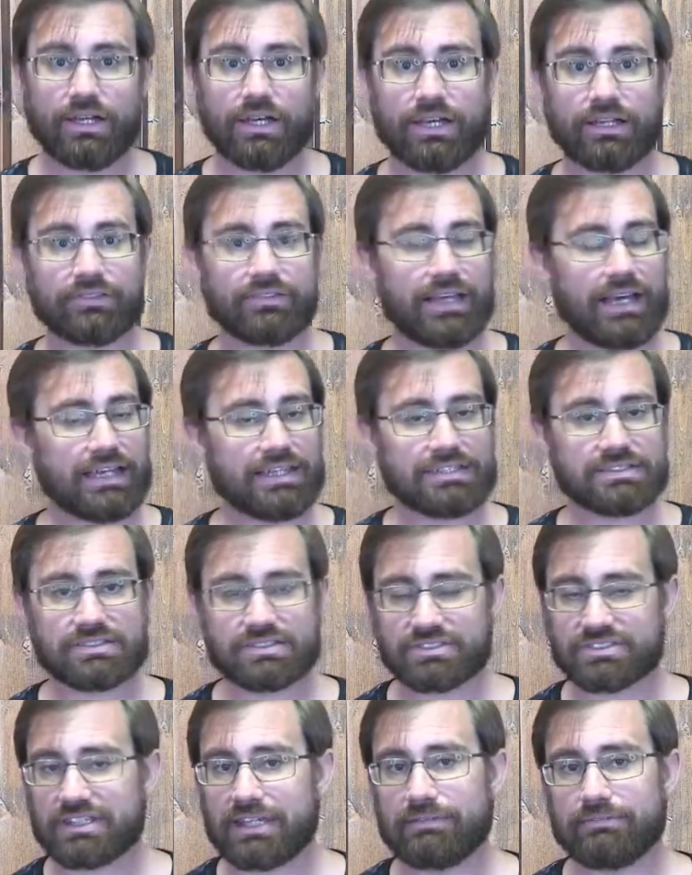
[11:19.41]
That is
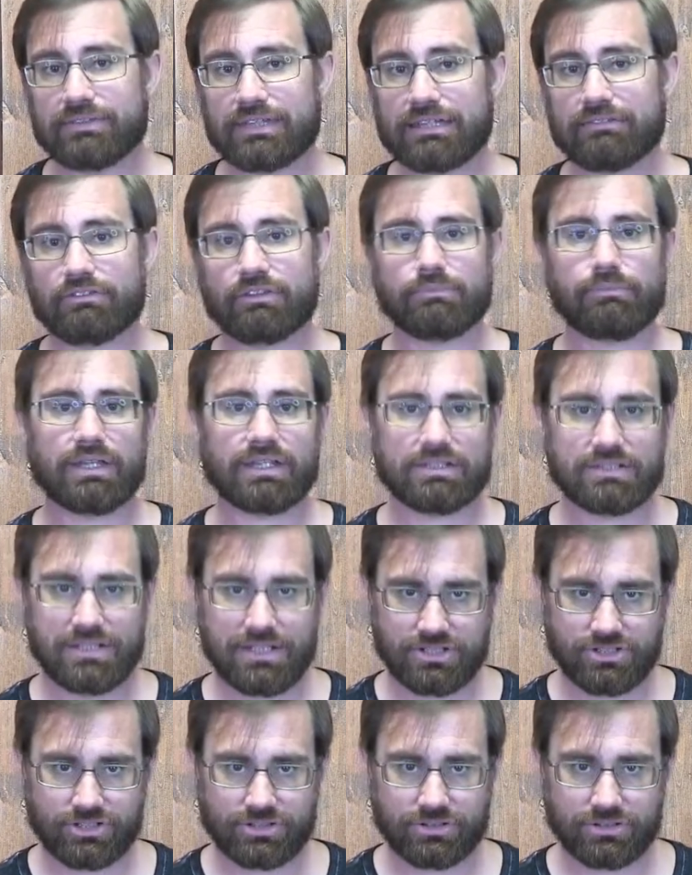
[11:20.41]
the same thing with
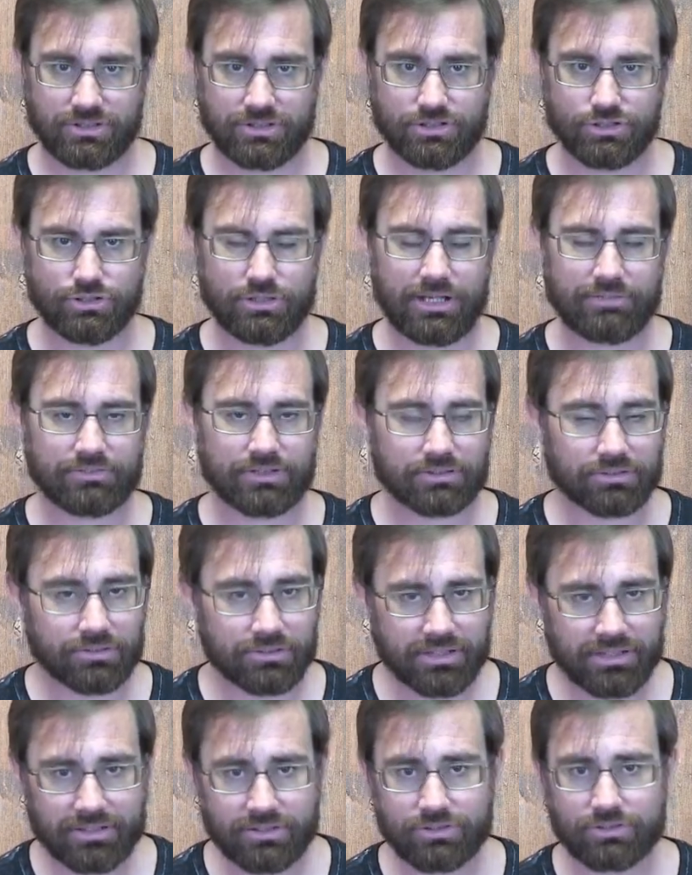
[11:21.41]
meditation. You have to
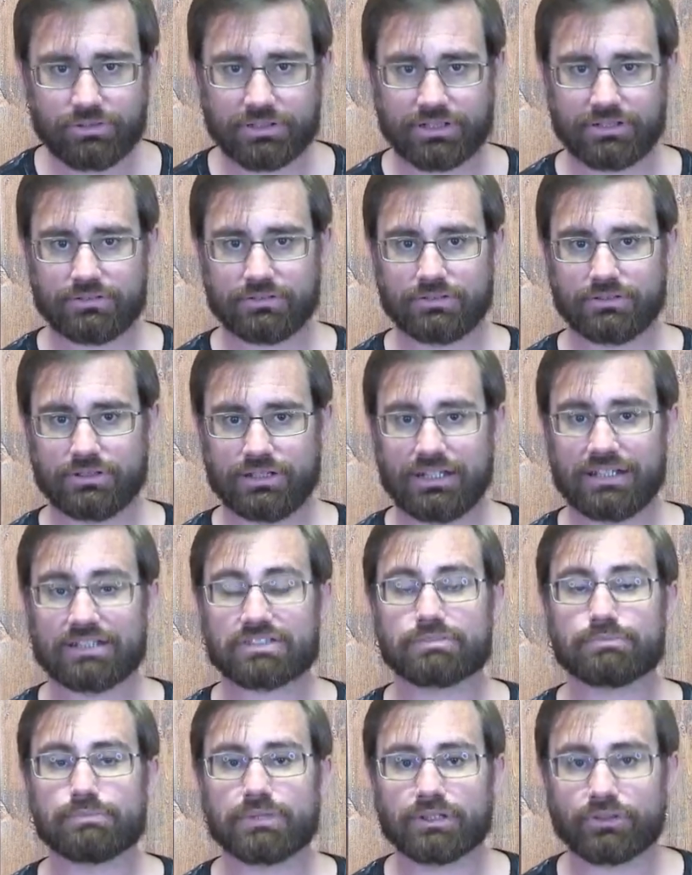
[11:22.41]
learn how to do it. It
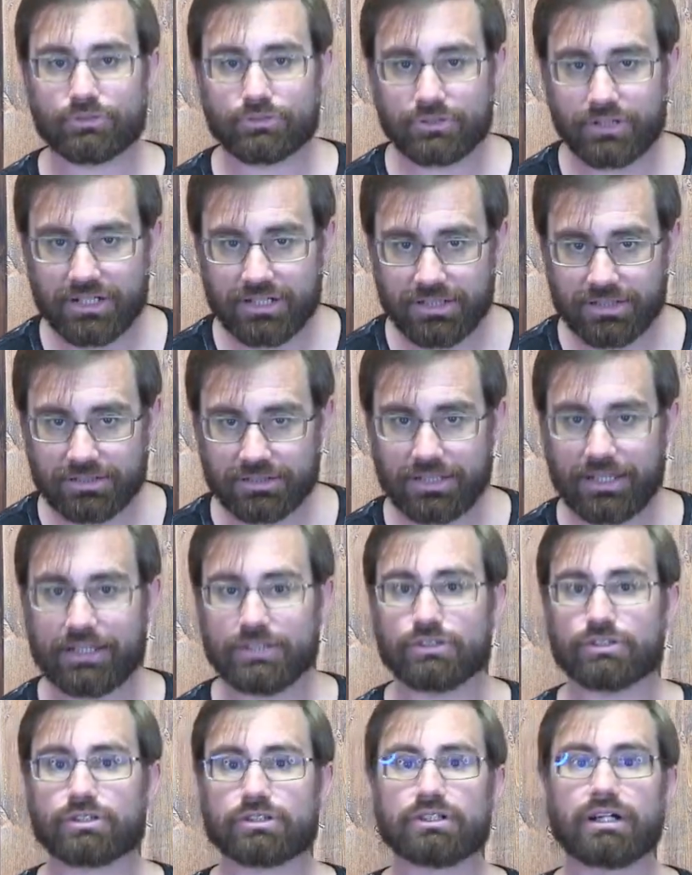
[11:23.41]
is mental training,
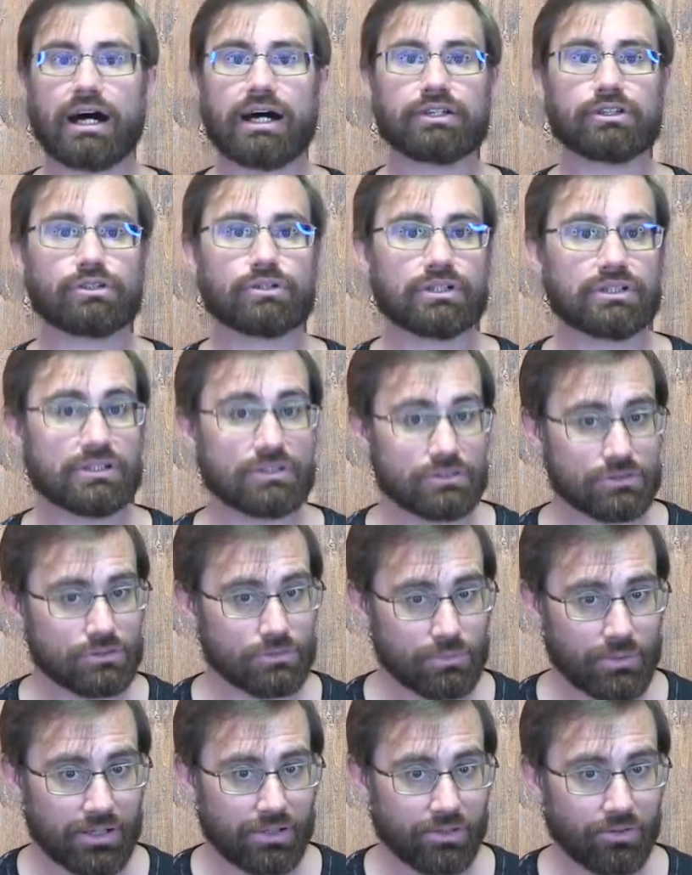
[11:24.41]
and you're not going to do
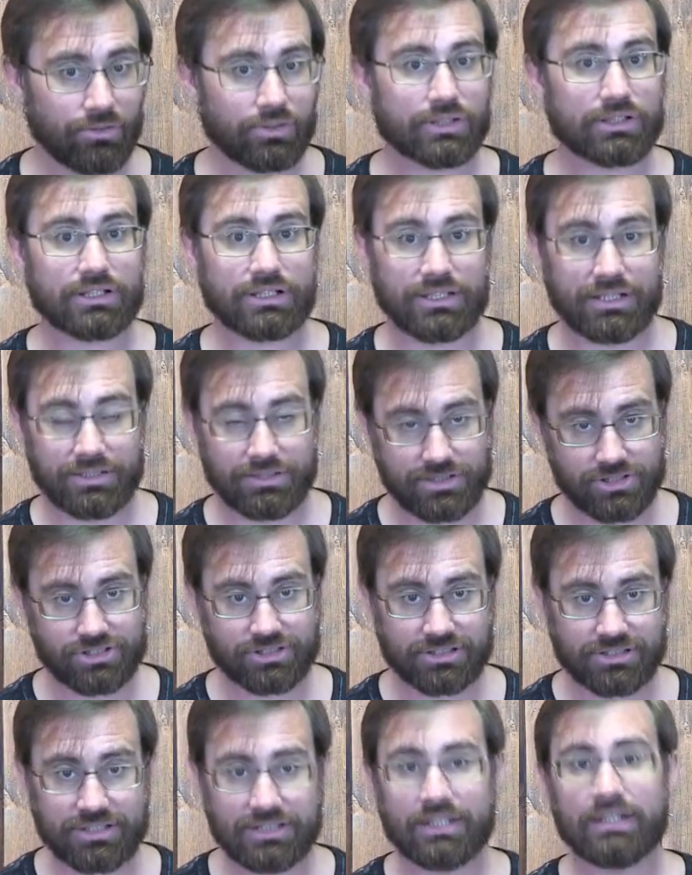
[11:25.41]
well
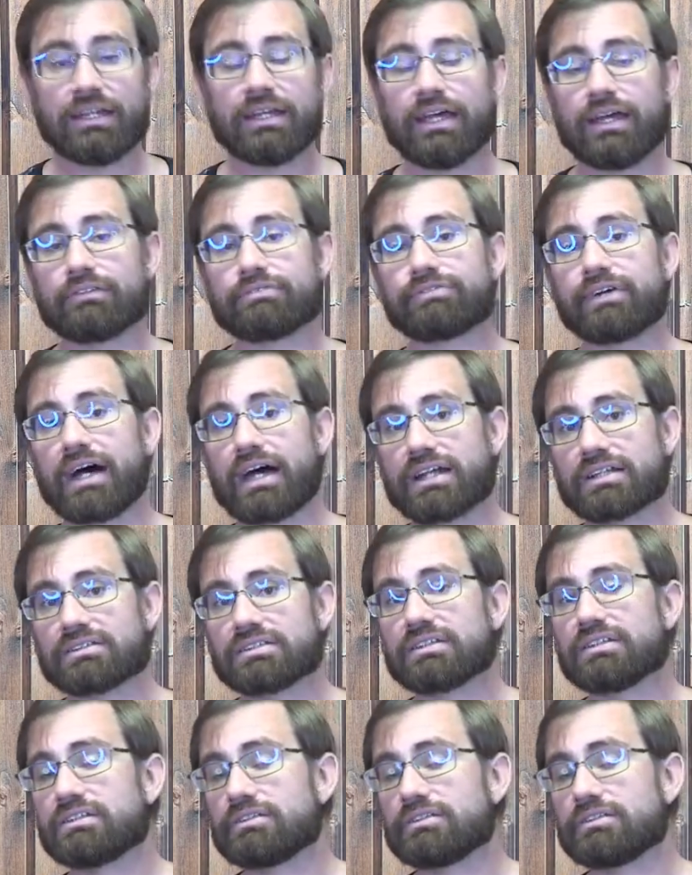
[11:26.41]
initially. In fact,